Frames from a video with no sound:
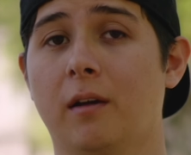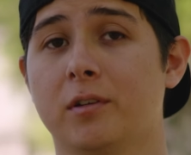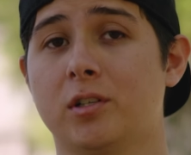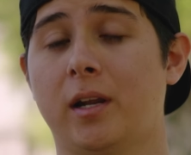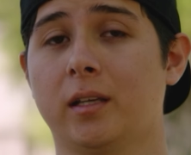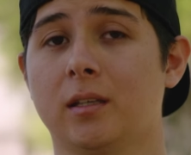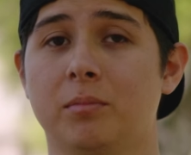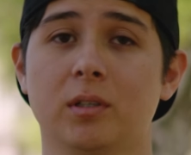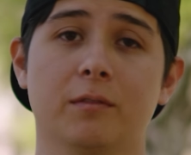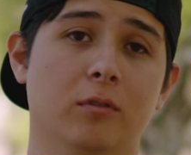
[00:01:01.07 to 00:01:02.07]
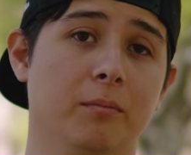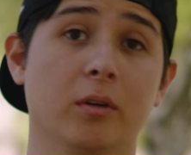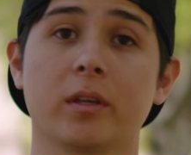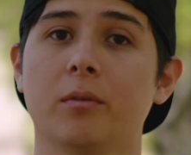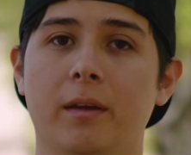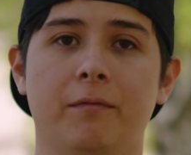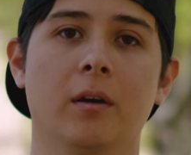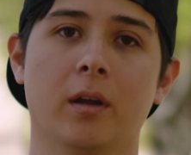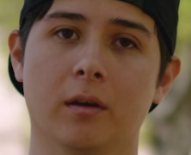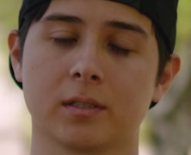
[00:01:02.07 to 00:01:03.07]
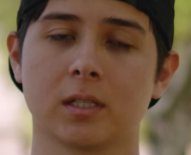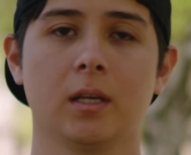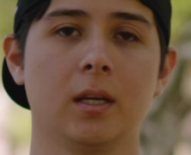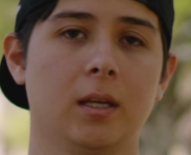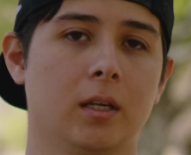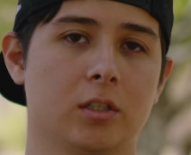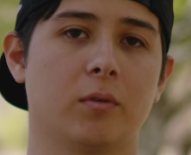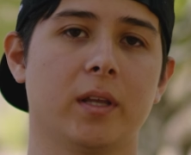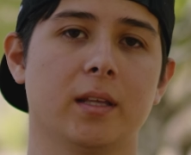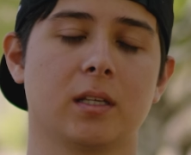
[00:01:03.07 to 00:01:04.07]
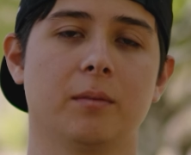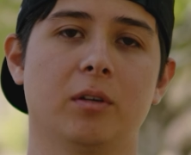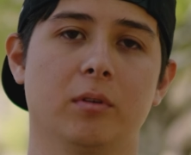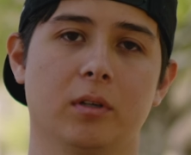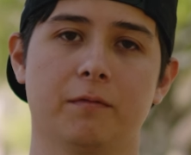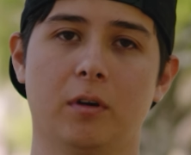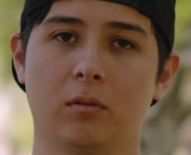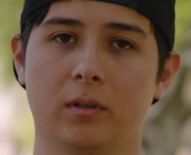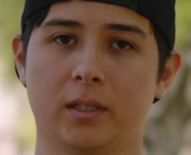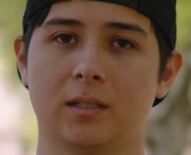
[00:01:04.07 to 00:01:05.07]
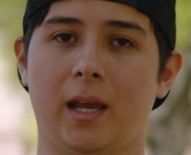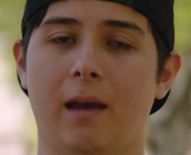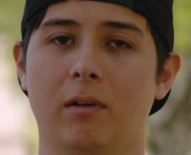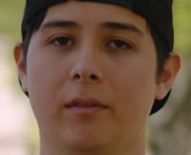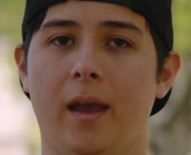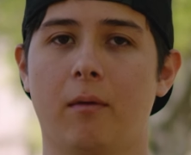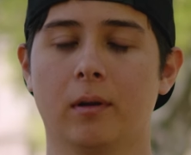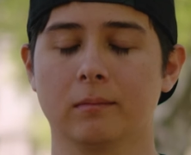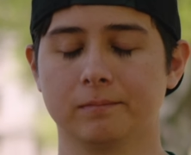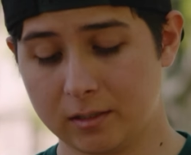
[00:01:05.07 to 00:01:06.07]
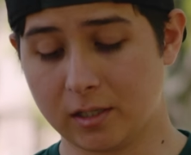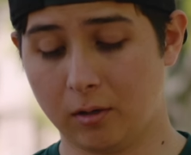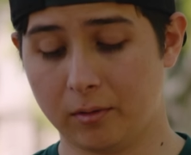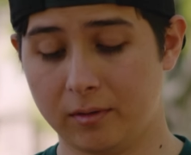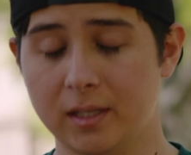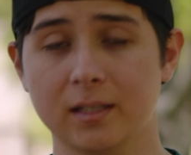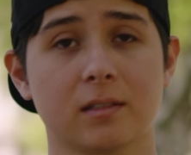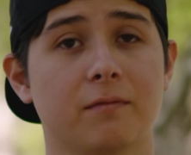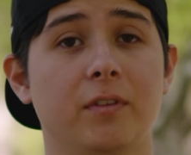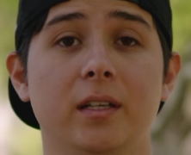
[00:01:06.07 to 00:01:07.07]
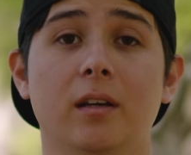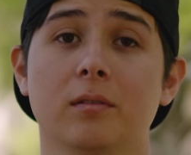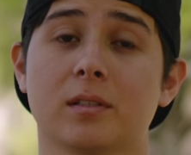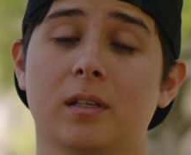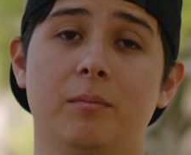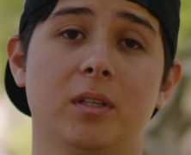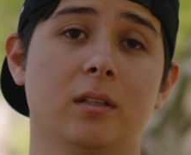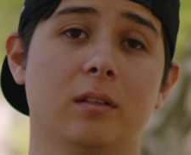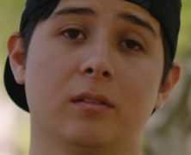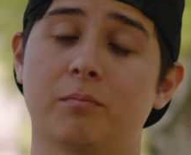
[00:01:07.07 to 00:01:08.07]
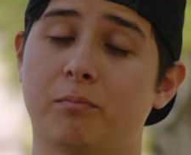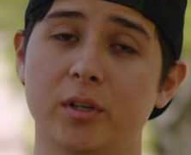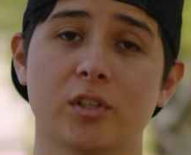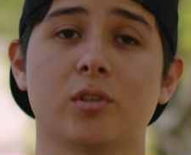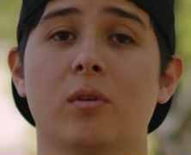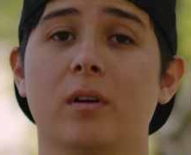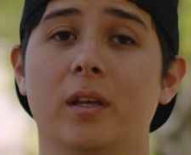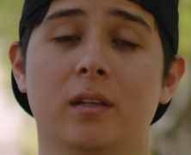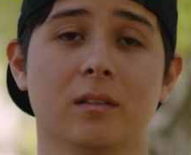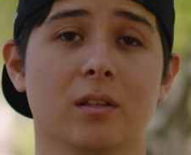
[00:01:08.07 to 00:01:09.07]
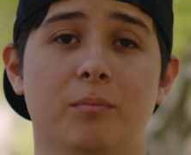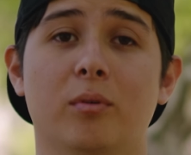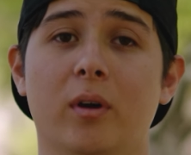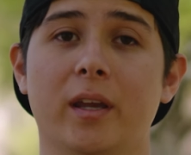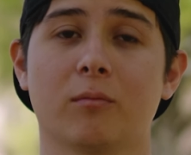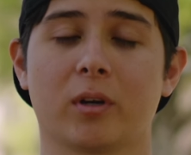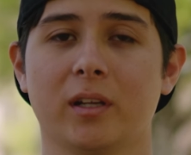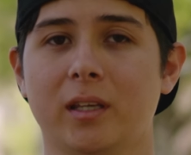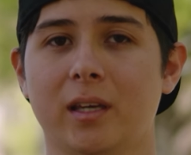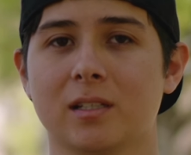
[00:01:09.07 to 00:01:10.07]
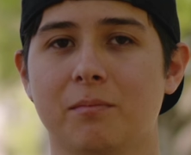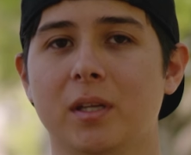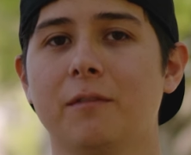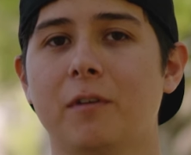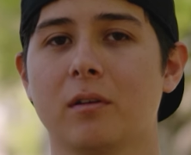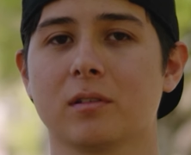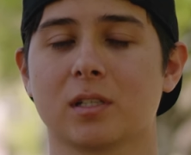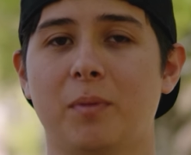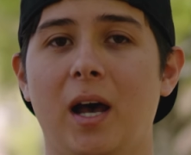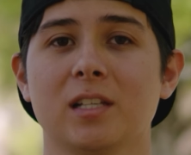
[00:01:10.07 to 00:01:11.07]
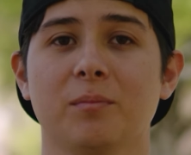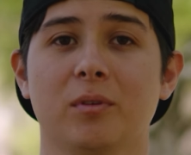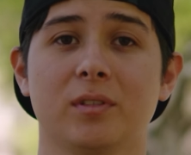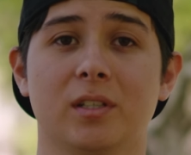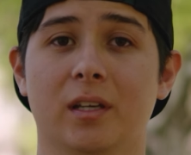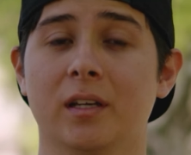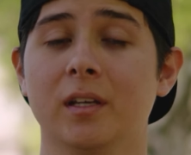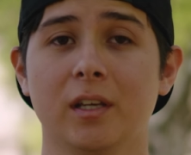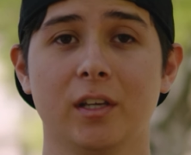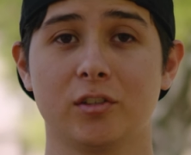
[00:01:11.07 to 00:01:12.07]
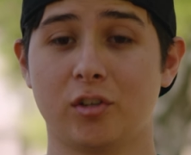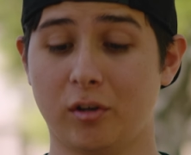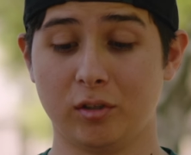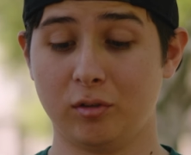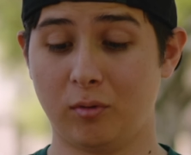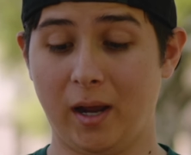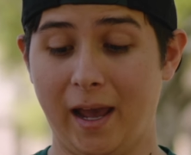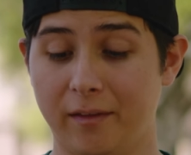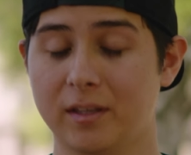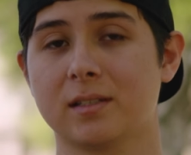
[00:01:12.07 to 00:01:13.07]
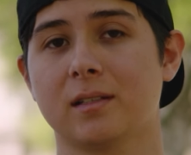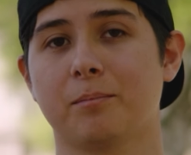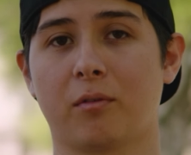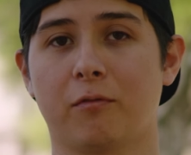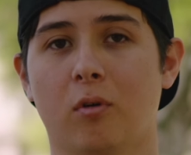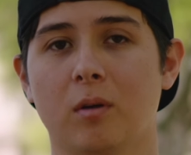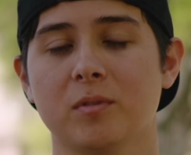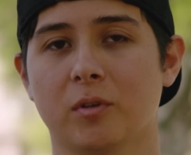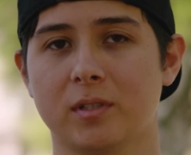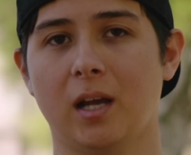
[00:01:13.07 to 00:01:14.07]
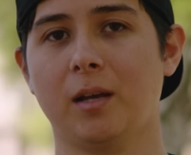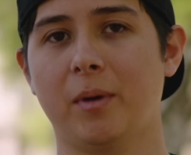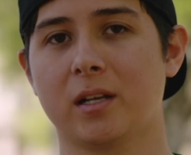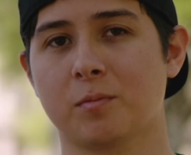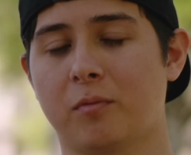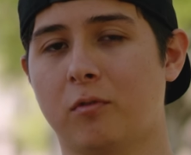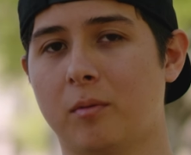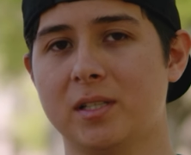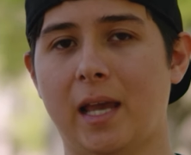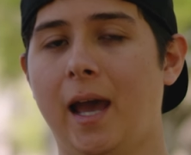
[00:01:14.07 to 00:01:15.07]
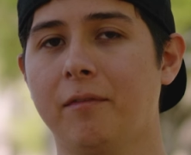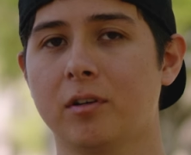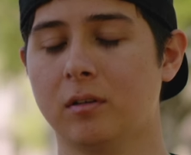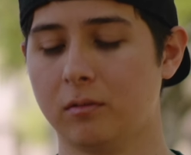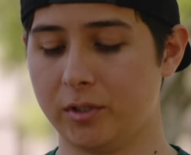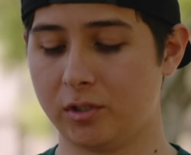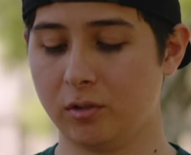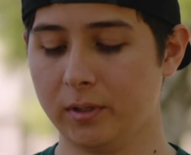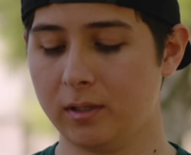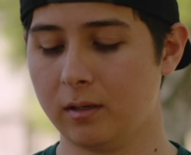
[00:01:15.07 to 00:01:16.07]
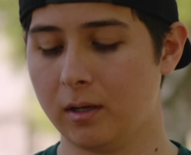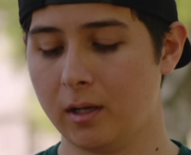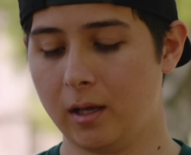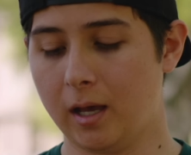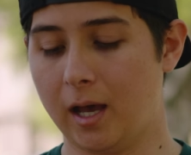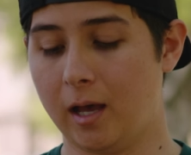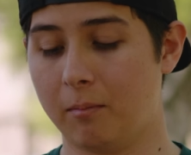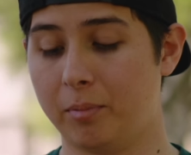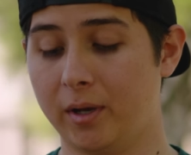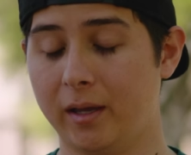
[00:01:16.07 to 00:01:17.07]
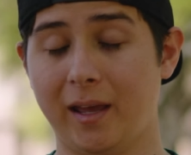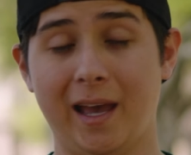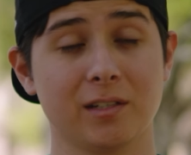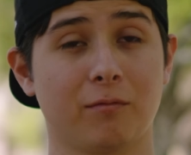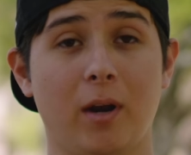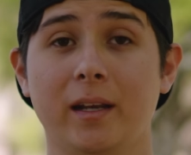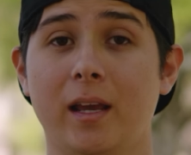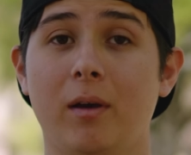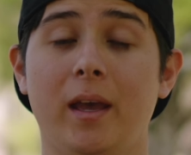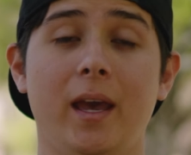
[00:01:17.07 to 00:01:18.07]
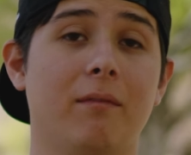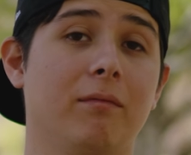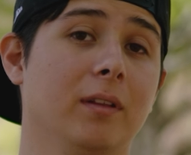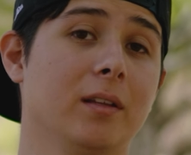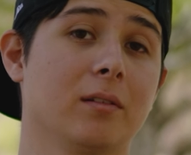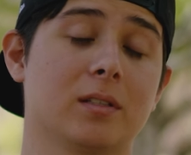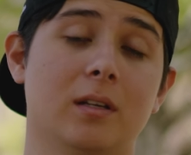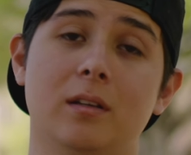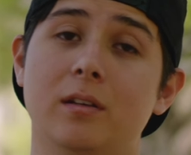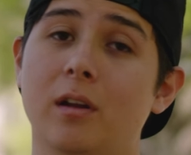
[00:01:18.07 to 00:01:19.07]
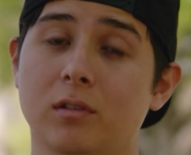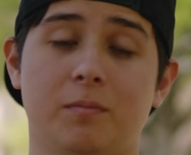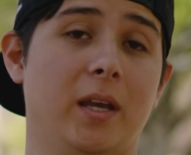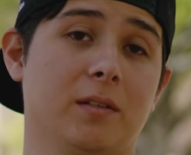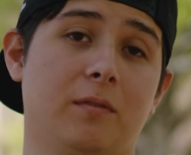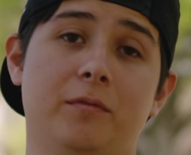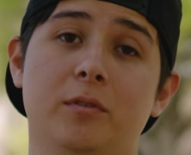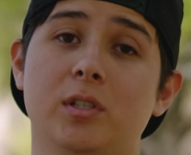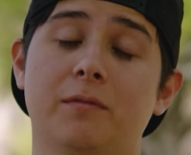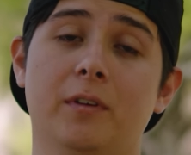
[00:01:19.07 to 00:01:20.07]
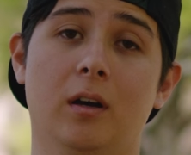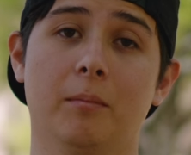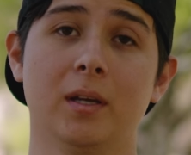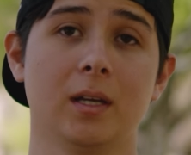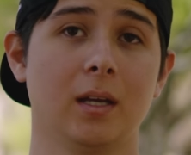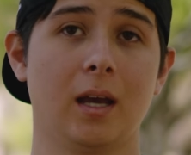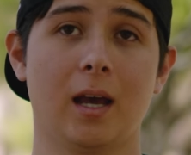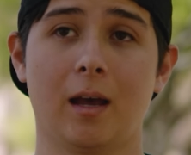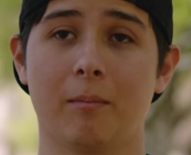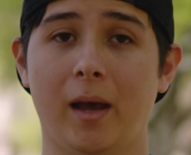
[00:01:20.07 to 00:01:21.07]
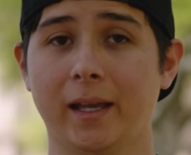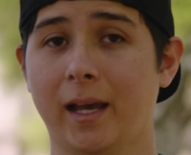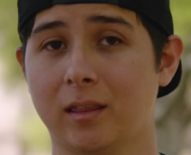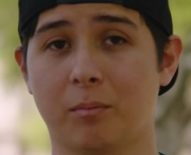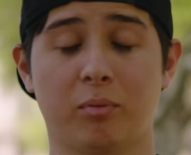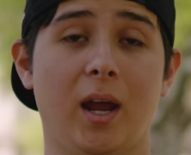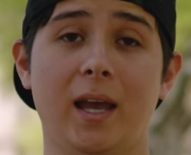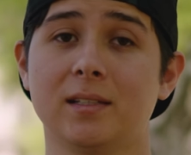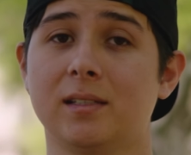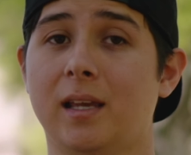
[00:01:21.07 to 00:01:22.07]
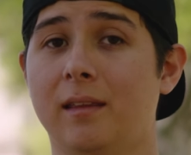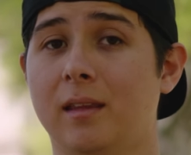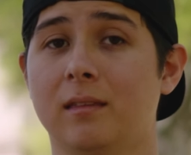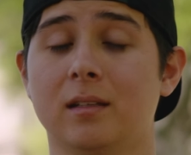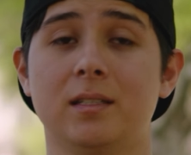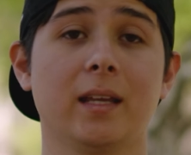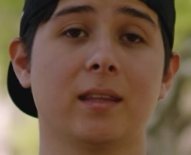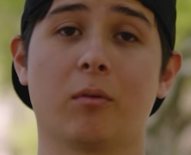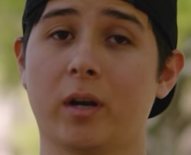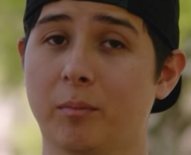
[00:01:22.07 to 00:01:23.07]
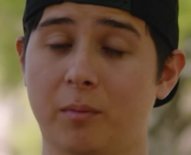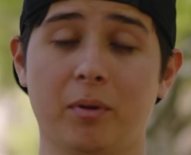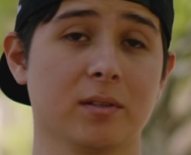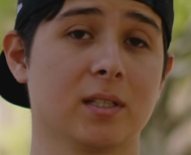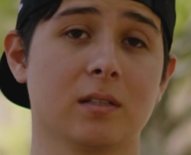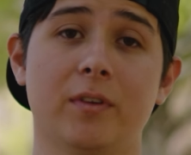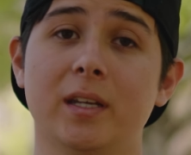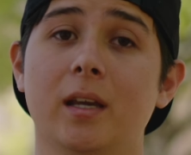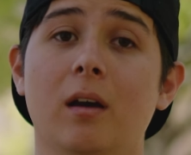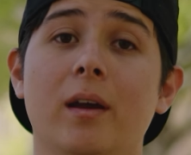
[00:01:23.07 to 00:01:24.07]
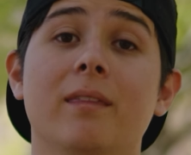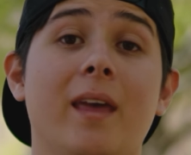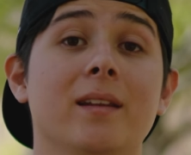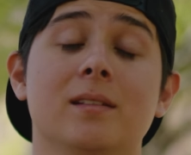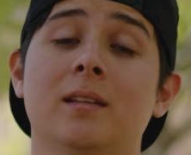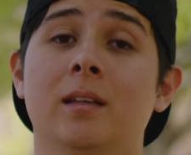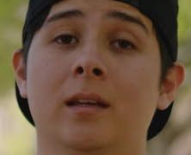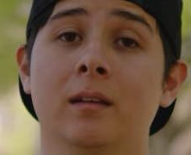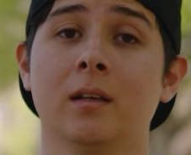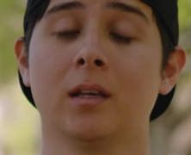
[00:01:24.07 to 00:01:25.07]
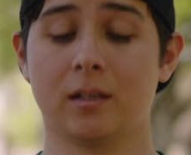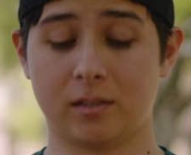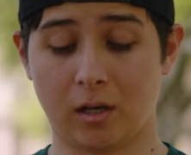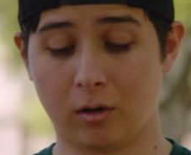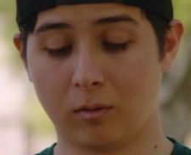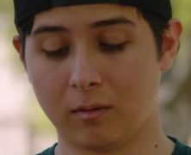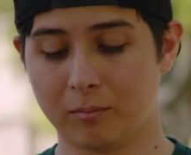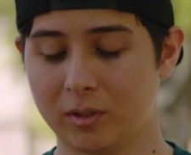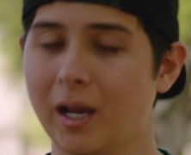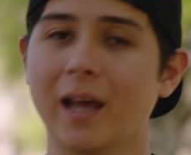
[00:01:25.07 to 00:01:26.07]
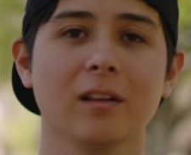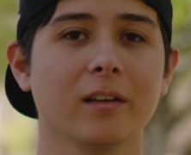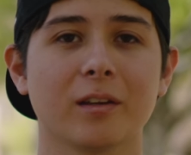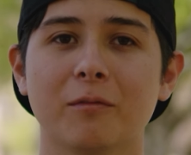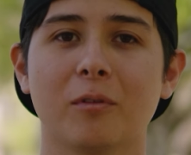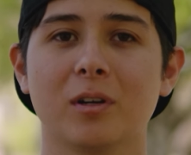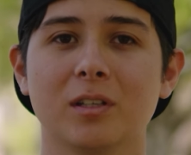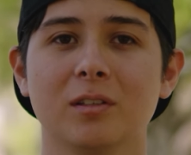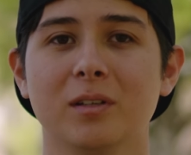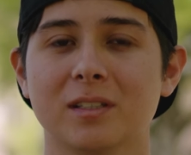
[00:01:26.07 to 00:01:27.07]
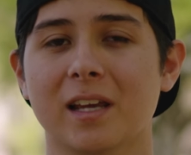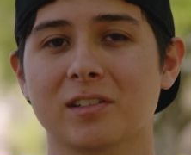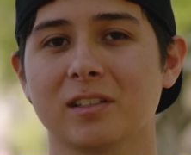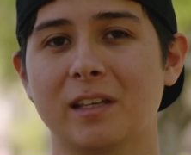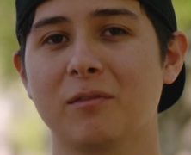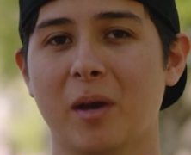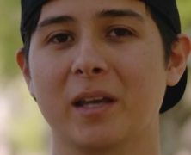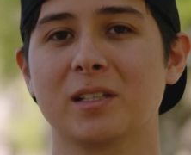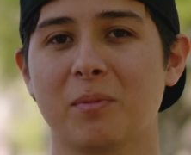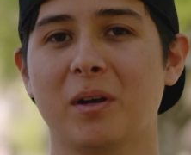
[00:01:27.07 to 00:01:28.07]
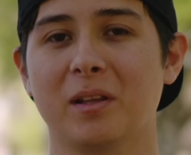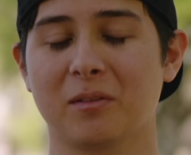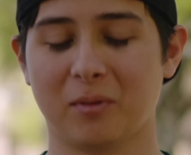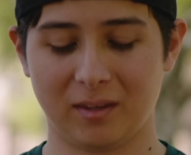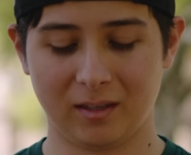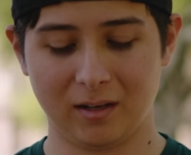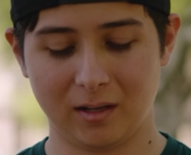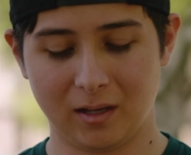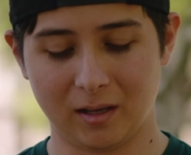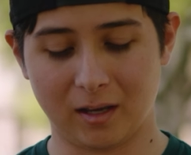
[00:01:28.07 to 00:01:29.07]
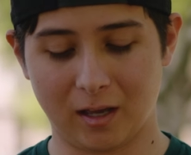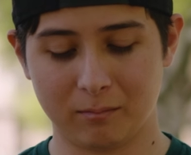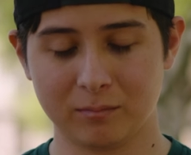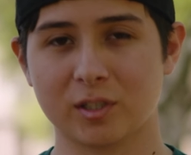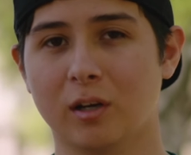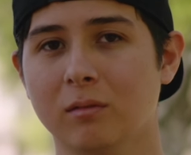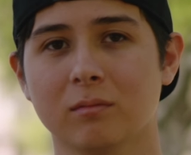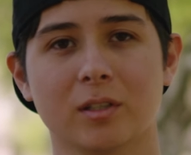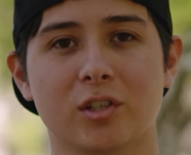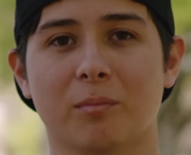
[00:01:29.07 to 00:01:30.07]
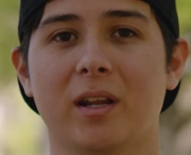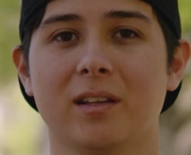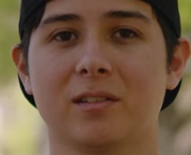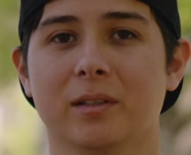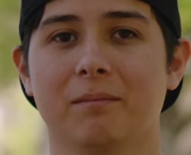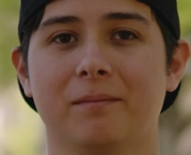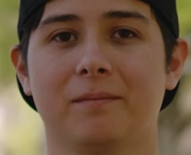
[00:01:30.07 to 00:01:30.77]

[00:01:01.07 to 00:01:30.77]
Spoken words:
If you're trying to get beautiful Milky Way photos, 28 is gonna be a real good focal length to have on that one. So this video is gonna be pretty short and to the point. We're gonna get as many photos as possible to show you how this performs, and we'll talk about its performance after we shoot with it. But as of right now, I have little to no specs from Fujifilm. I got the price and then the date that we're able to post this video, and that is it. So kind of looking forward to it, to actually give you my experience with it. So let's jump right into it.